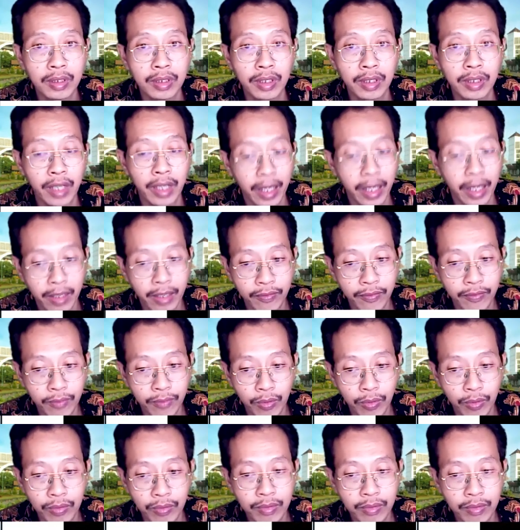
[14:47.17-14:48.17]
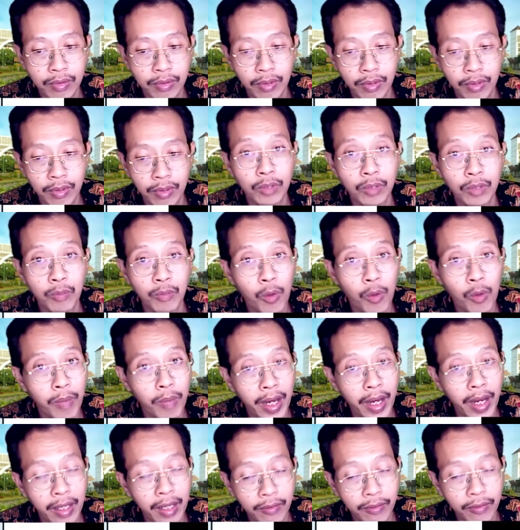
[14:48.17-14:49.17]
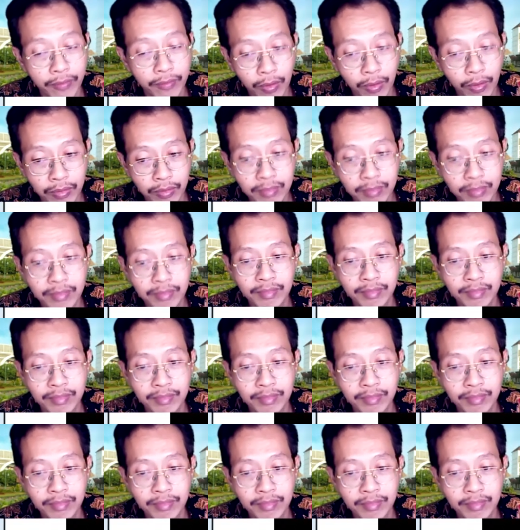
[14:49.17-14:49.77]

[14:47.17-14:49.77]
handphone, on your mobile phone.